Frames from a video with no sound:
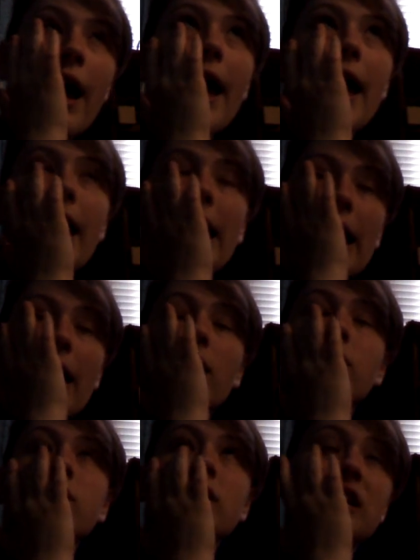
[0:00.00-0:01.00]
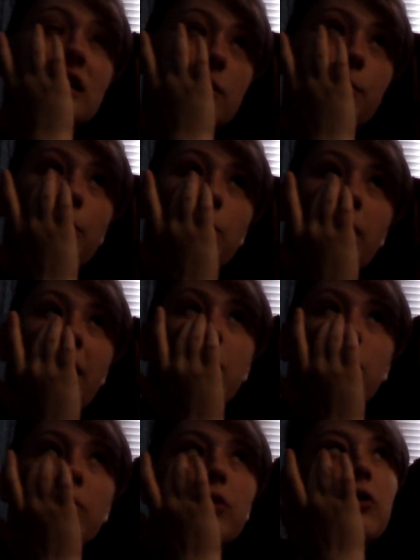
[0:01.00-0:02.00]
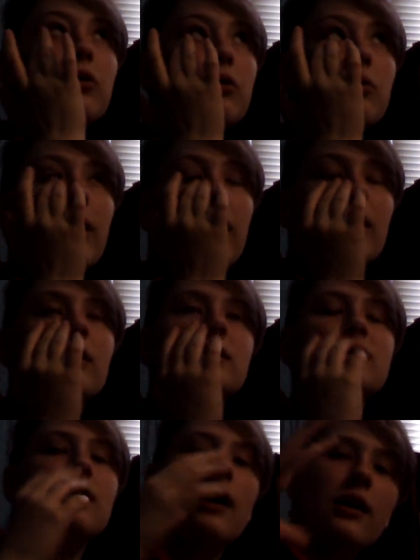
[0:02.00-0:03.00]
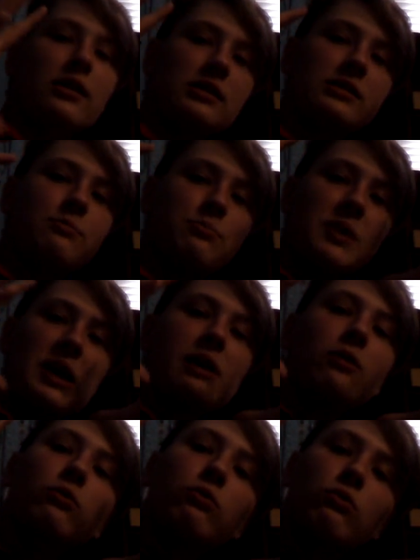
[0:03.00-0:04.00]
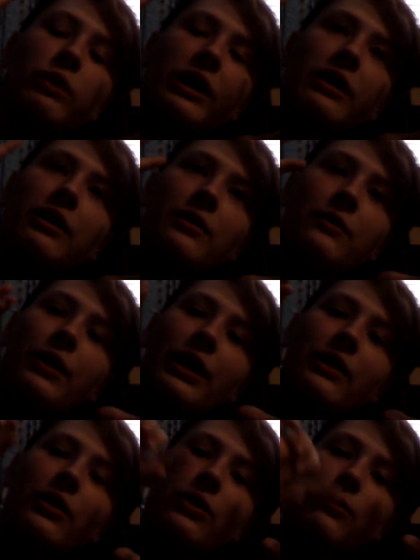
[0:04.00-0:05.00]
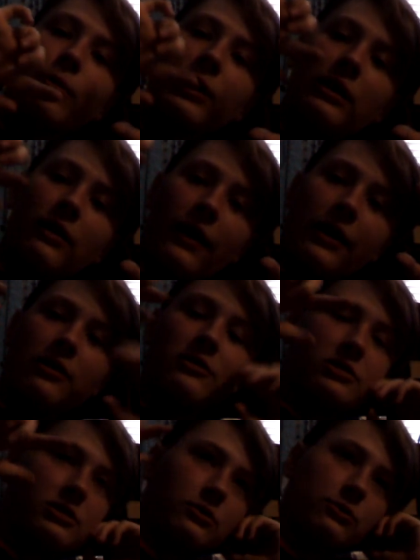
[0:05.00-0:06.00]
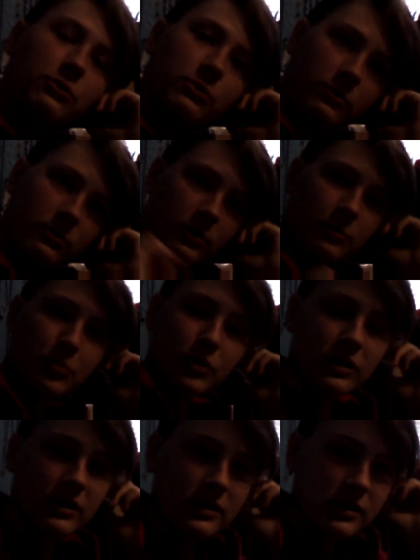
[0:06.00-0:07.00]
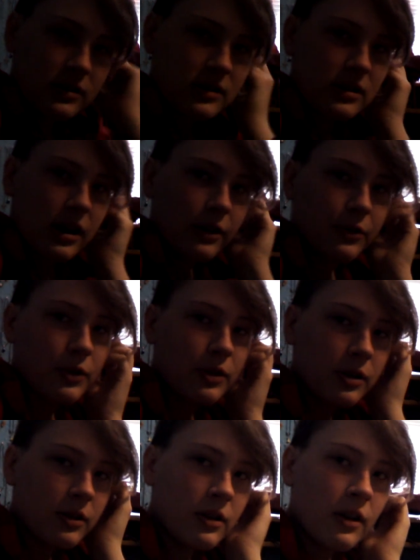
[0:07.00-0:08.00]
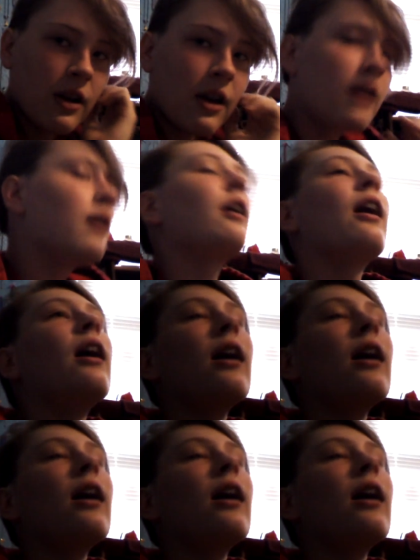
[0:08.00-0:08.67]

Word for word: it is, and it's bright blue and it's got this big ring of like three layers of bullets and stuff.